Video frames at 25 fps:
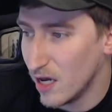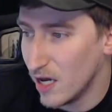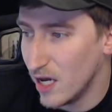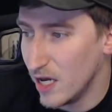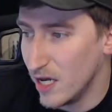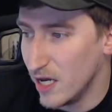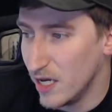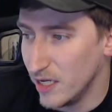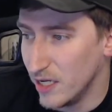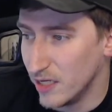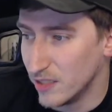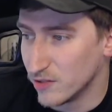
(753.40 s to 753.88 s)

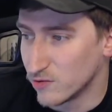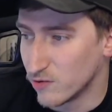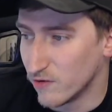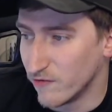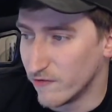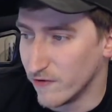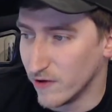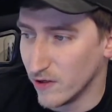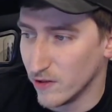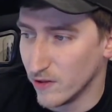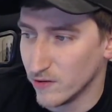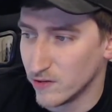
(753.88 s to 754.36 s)
It is
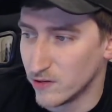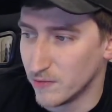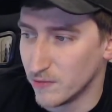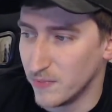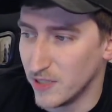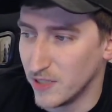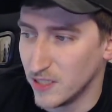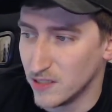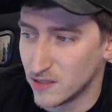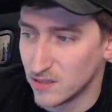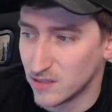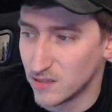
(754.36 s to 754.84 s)
revealed to
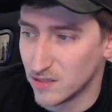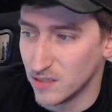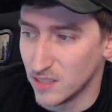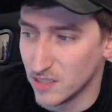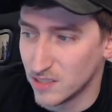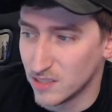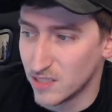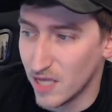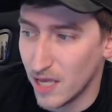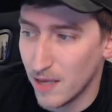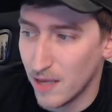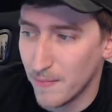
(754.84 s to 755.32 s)
be the
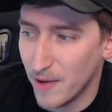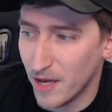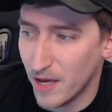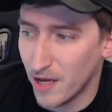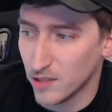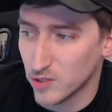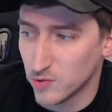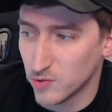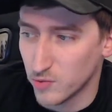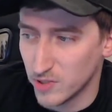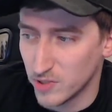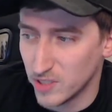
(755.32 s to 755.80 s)
same
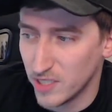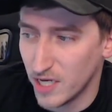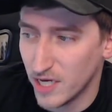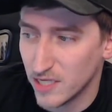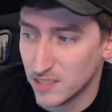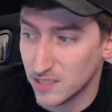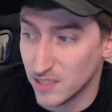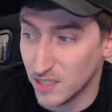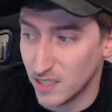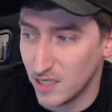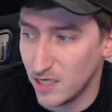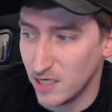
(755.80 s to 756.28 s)
house where
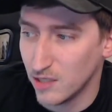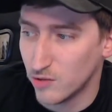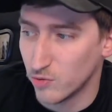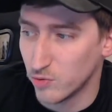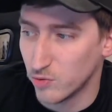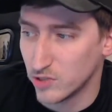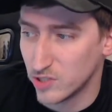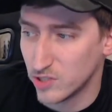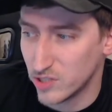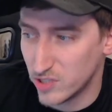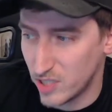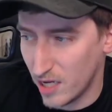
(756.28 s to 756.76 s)
Tess and Keith
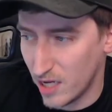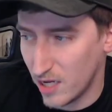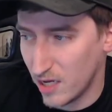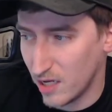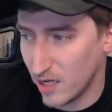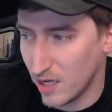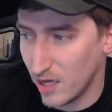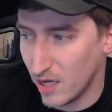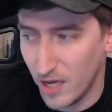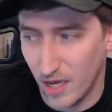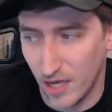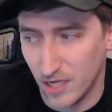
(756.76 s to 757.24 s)
were
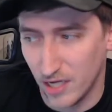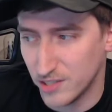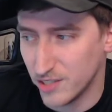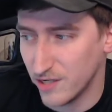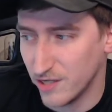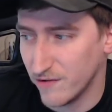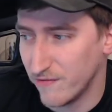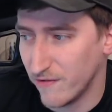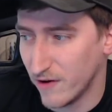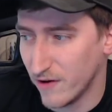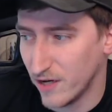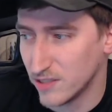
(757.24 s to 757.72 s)
staying.
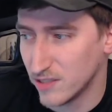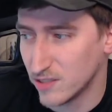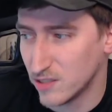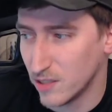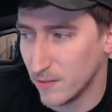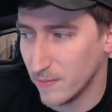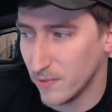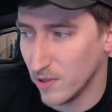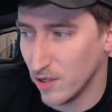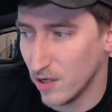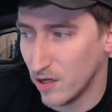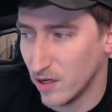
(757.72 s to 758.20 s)
AJ finds
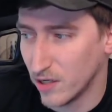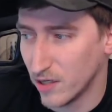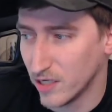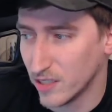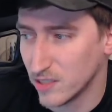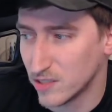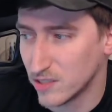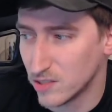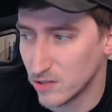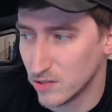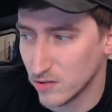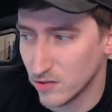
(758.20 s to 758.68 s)
their
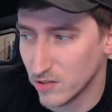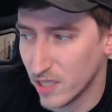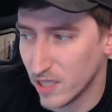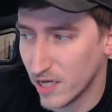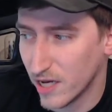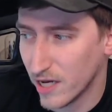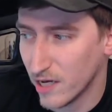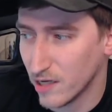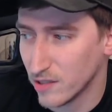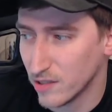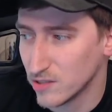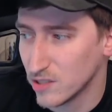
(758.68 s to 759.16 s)
belongings still in the
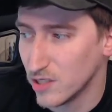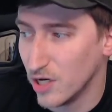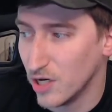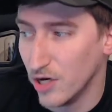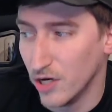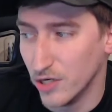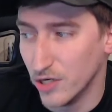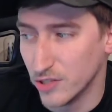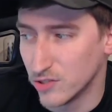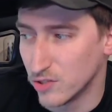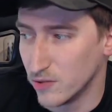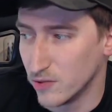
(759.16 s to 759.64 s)
house,
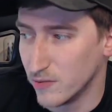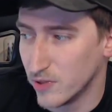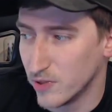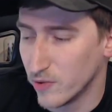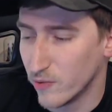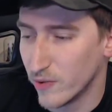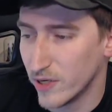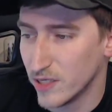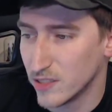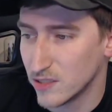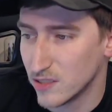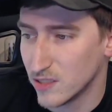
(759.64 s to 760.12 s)
assuming the
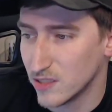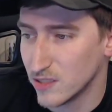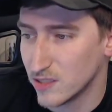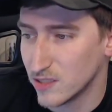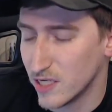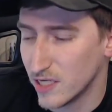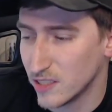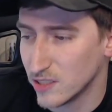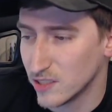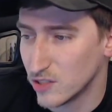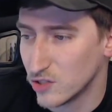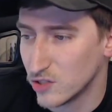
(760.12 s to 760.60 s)
residence
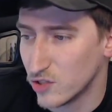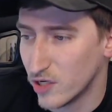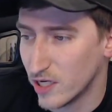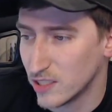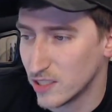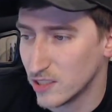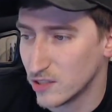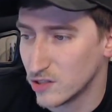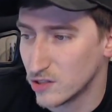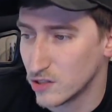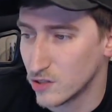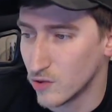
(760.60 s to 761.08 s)
has
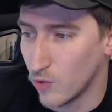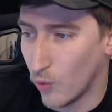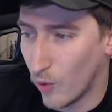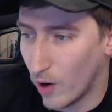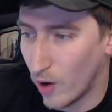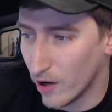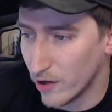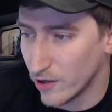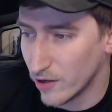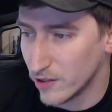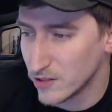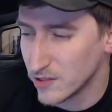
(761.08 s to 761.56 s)
attracted
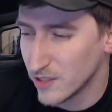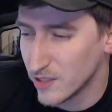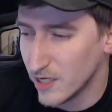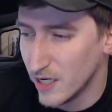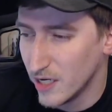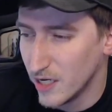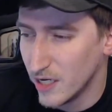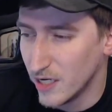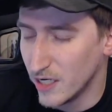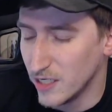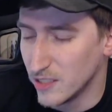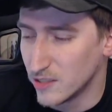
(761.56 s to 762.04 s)
squatters.
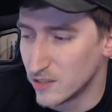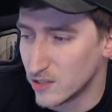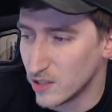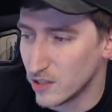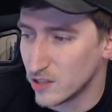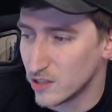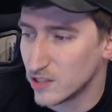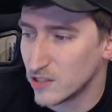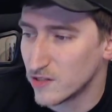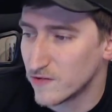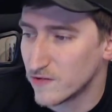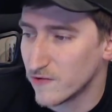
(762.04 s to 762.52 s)
He
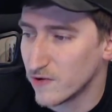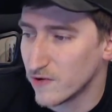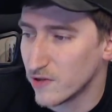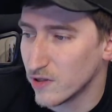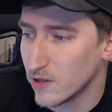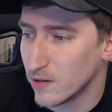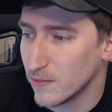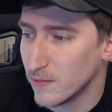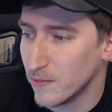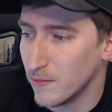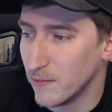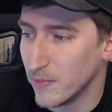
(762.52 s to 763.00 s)
searches for
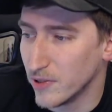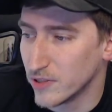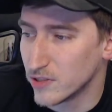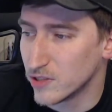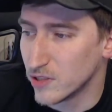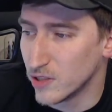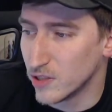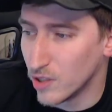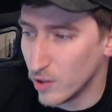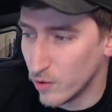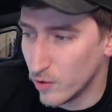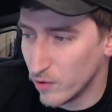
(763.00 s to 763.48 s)
them, but
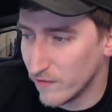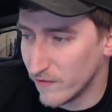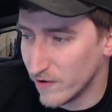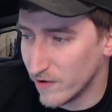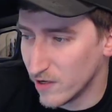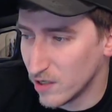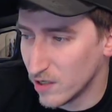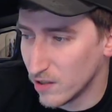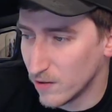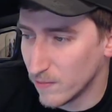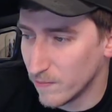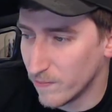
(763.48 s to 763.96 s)
to no
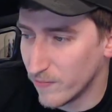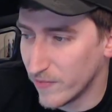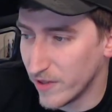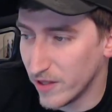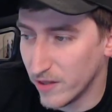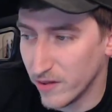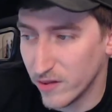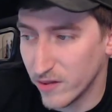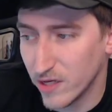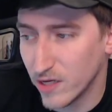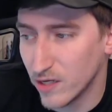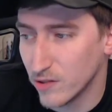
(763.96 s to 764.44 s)
avail.
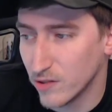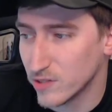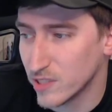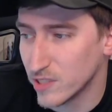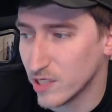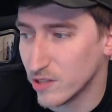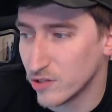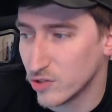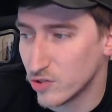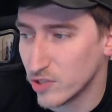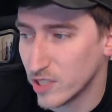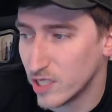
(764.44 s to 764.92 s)
He then goes
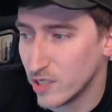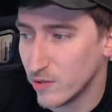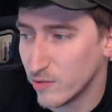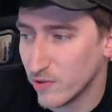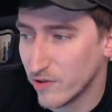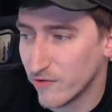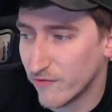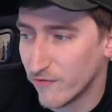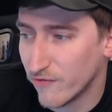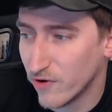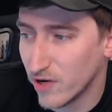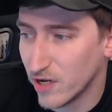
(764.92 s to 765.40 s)
out drinking
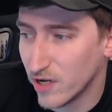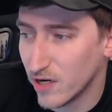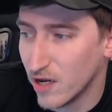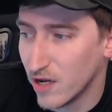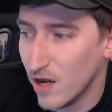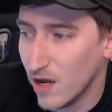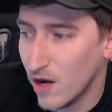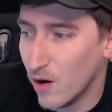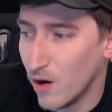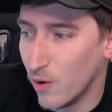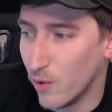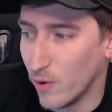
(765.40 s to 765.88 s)
with a friend,
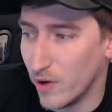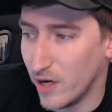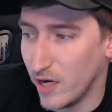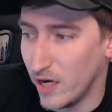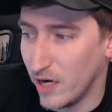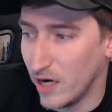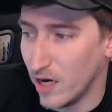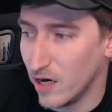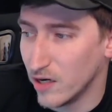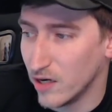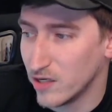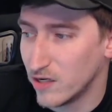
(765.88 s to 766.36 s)
where
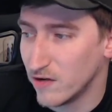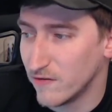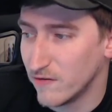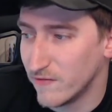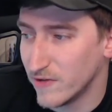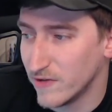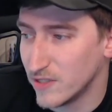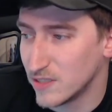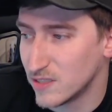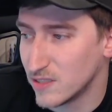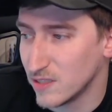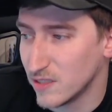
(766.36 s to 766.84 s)
he
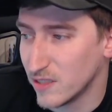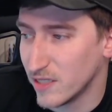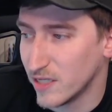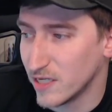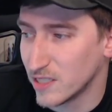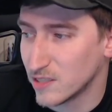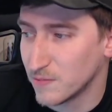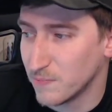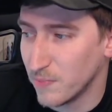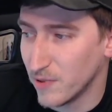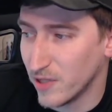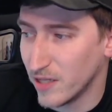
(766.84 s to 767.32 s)
unconvincingly
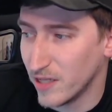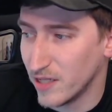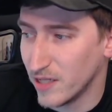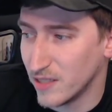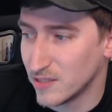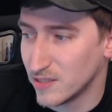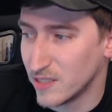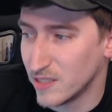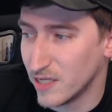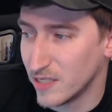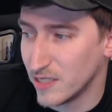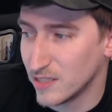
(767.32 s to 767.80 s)

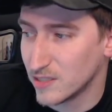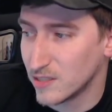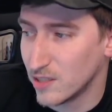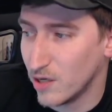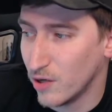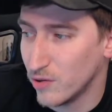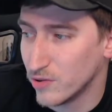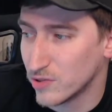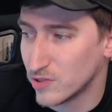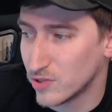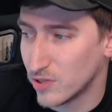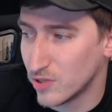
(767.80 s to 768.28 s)
explains that his
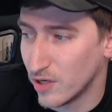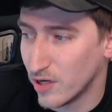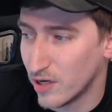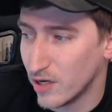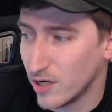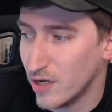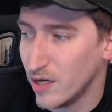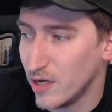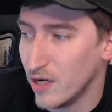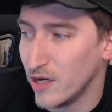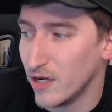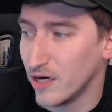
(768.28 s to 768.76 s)
co
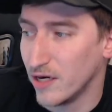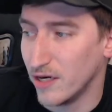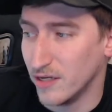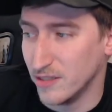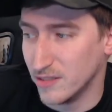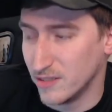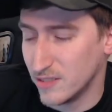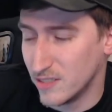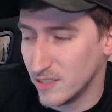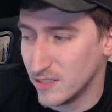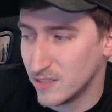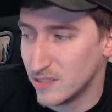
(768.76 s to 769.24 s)
star
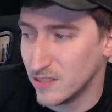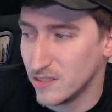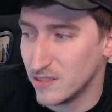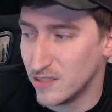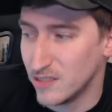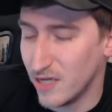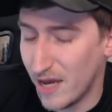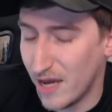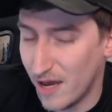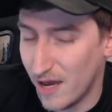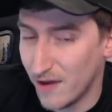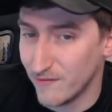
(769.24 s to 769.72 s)
consented
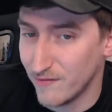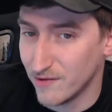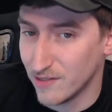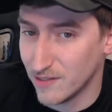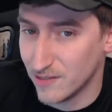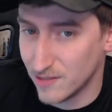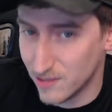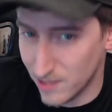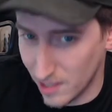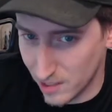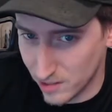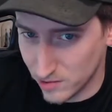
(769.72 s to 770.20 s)
to having
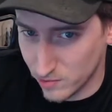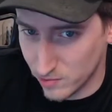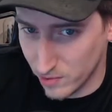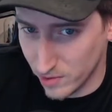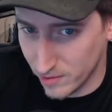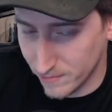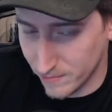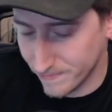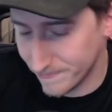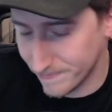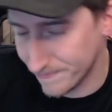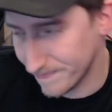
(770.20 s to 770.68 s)
sex with
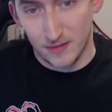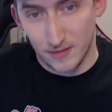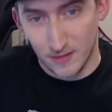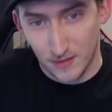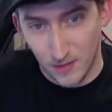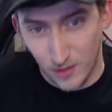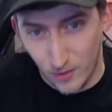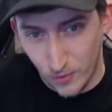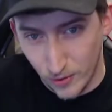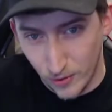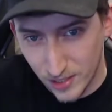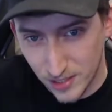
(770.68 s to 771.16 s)
him.
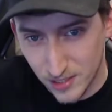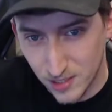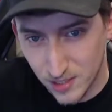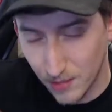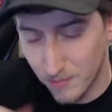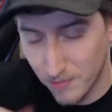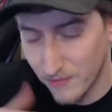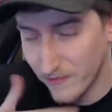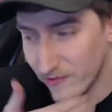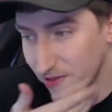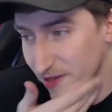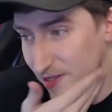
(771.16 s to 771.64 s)
Quick
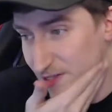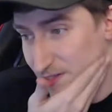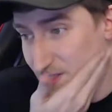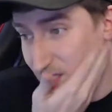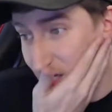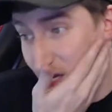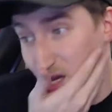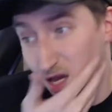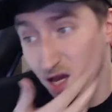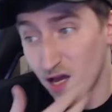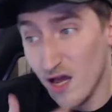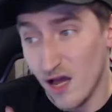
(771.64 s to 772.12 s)
sum of this
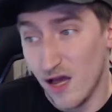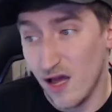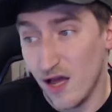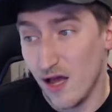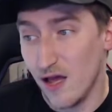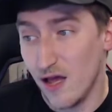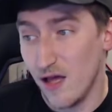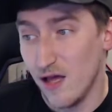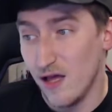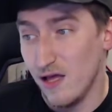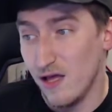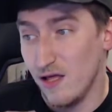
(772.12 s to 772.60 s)

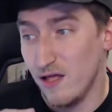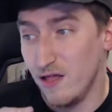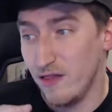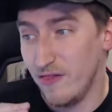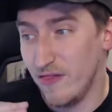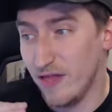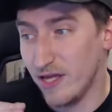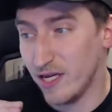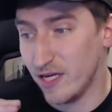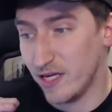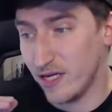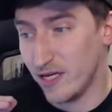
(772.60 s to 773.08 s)

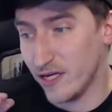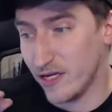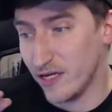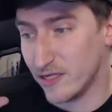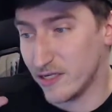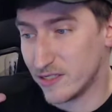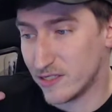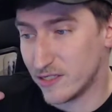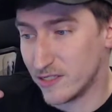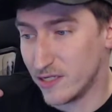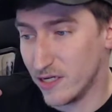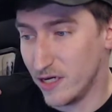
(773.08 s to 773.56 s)
they
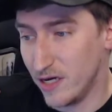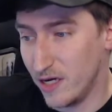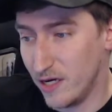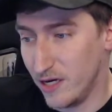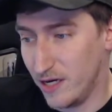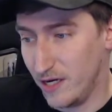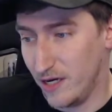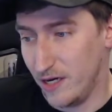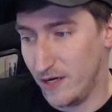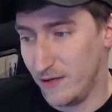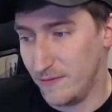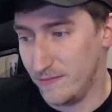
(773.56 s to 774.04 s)
get
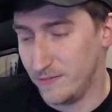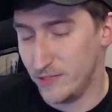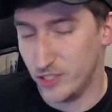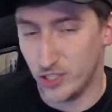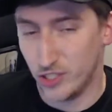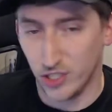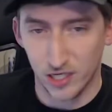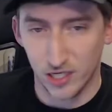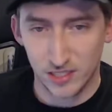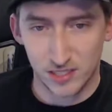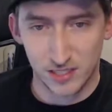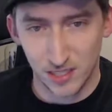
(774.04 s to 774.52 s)
uh,
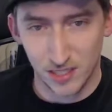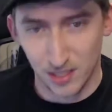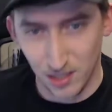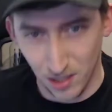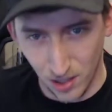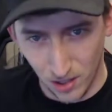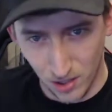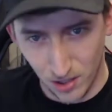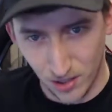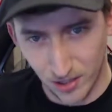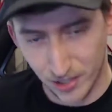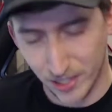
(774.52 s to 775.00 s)
Justin
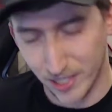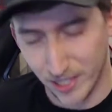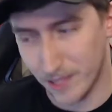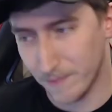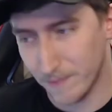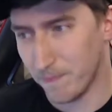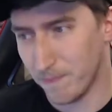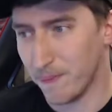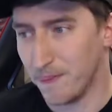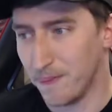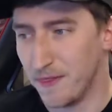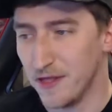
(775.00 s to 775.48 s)
Long
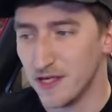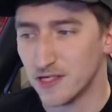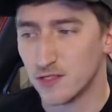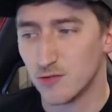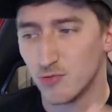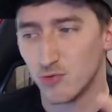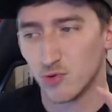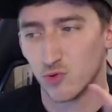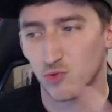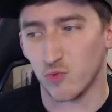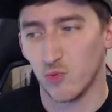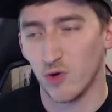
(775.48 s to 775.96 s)
in. This
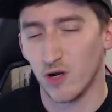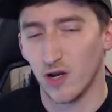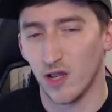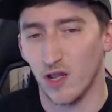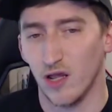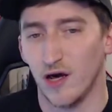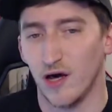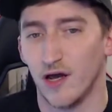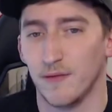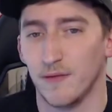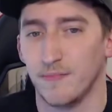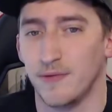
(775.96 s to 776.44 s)
was what a
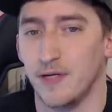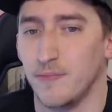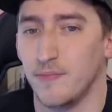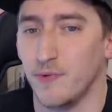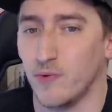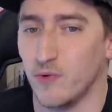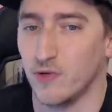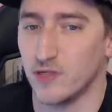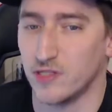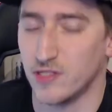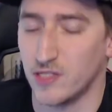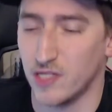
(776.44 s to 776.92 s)
lot of
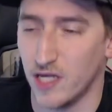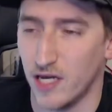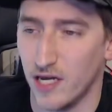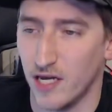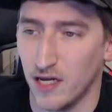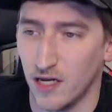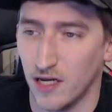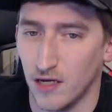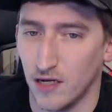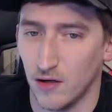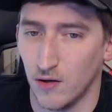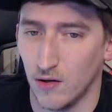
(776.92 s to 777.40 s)
people were
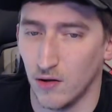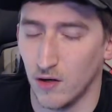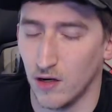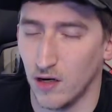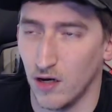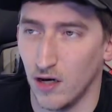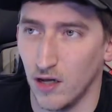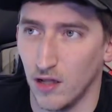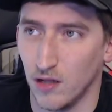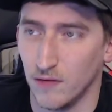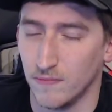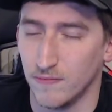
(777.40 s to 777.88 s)
saying, or
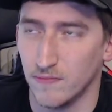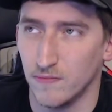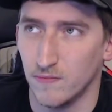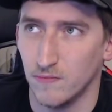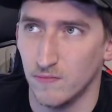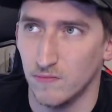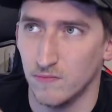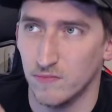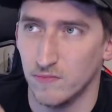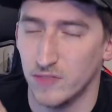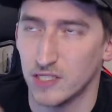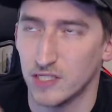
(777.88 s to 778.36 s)
uh,
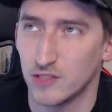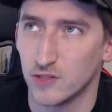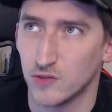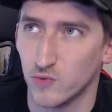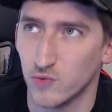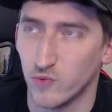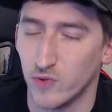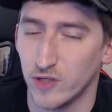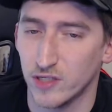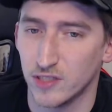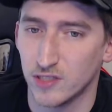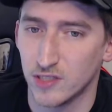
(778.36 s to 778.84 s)
this is
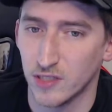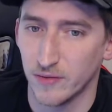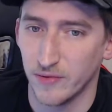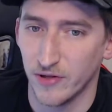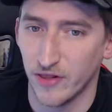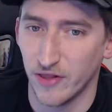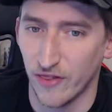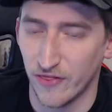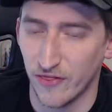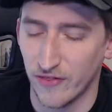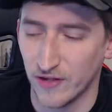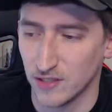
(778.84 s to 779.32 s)
what some
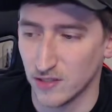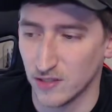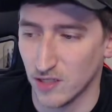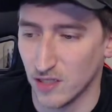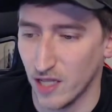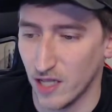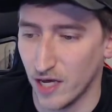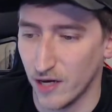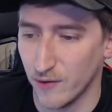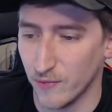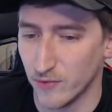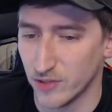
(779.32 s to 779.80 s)
of the things
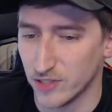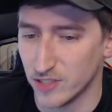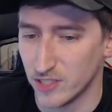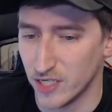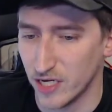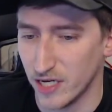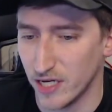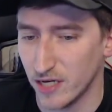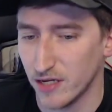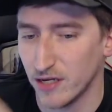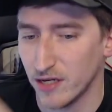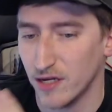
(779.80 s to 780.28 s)
online were
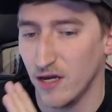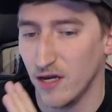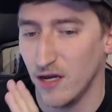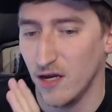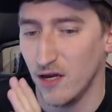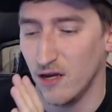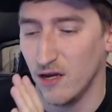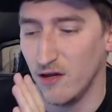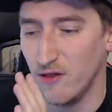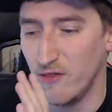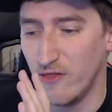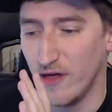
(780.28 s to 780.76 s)
saying
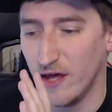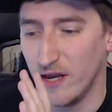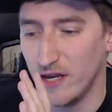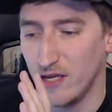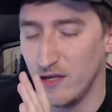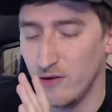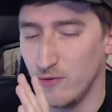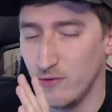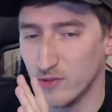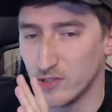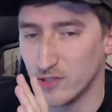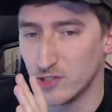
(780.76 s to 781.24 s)
that
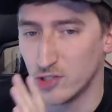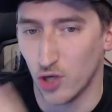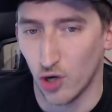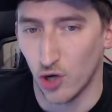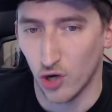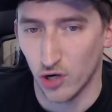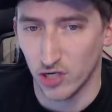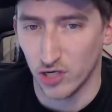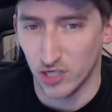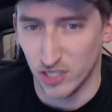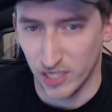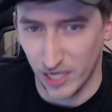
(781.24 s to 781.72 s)
he was
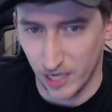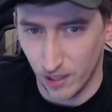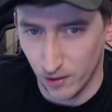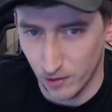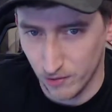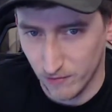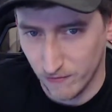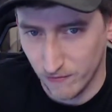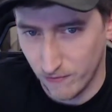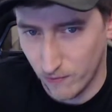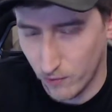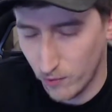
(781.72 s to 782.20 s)
turned
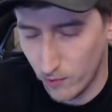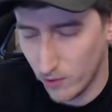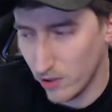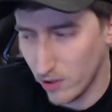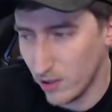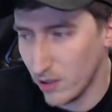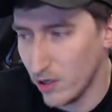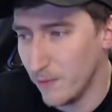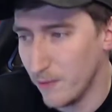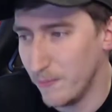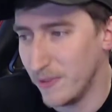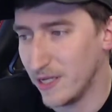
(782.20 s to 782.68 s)
down
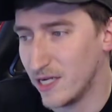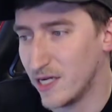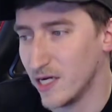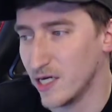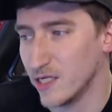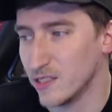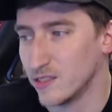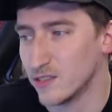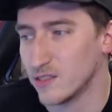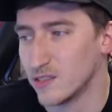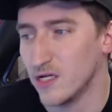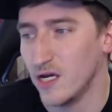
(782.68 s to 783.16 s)
for
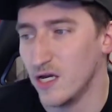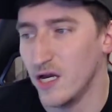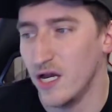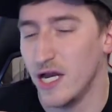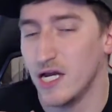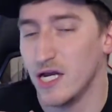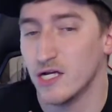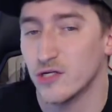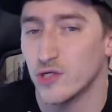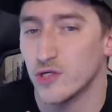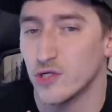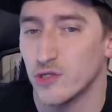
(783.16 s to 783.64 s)
because
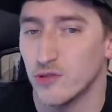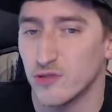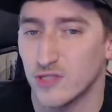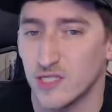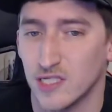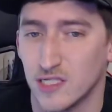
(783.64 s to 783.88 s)
introducing